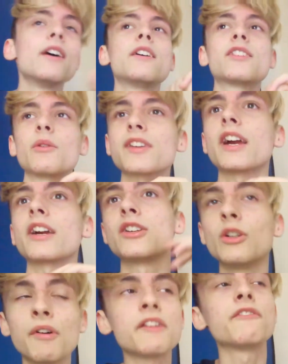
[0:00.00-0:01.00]
So I was like, you
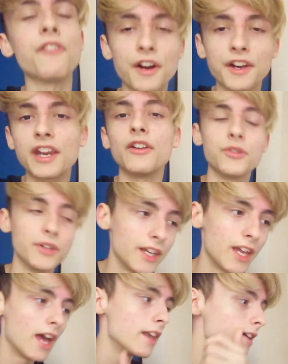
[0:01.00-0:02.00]
know what, fuck it, I'll do it
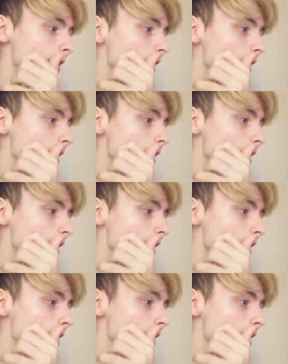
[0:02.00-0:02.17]
again.